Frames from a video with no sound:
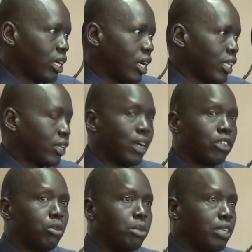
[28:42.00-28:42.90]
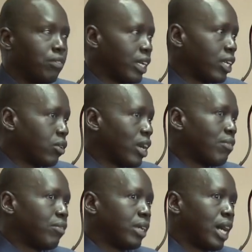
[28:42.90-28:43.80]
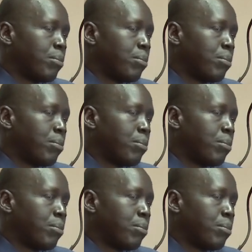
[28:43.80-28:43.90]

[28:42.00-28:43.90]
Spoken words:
Otherwise, it will be difficult to have.